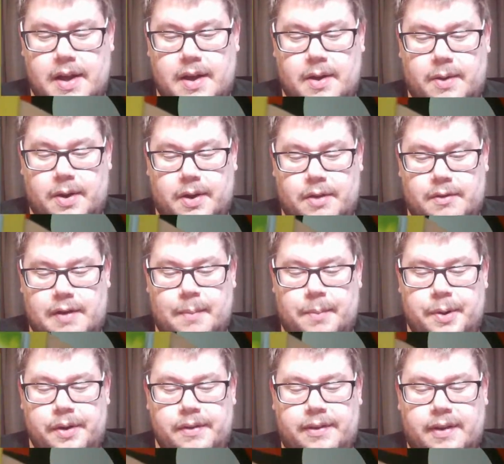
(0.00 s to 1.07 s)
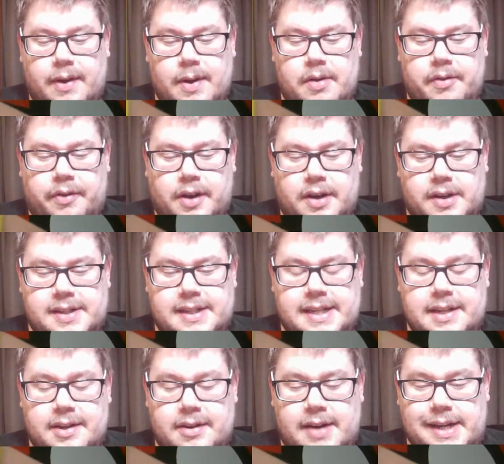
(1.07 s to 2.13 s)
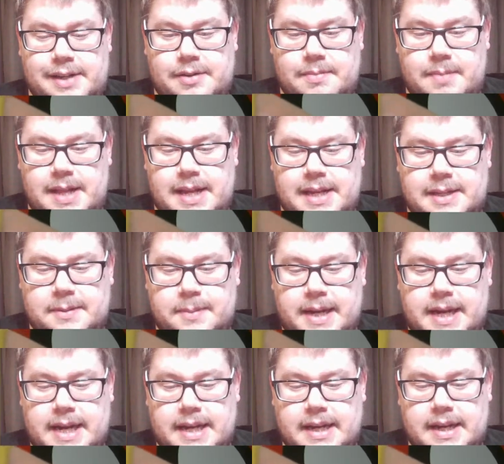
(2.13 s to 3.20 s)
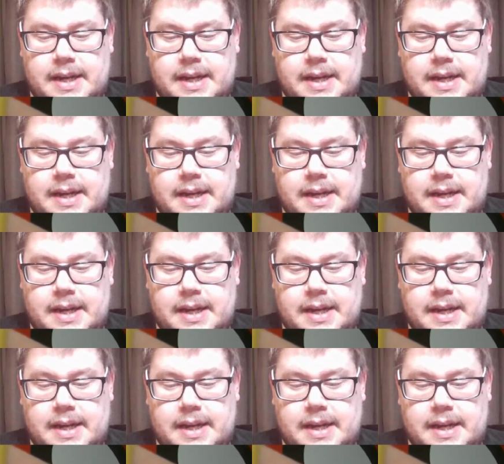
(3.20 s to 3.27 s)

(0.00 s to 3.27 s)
We got the Raboot to go for Cinderace from the last pack.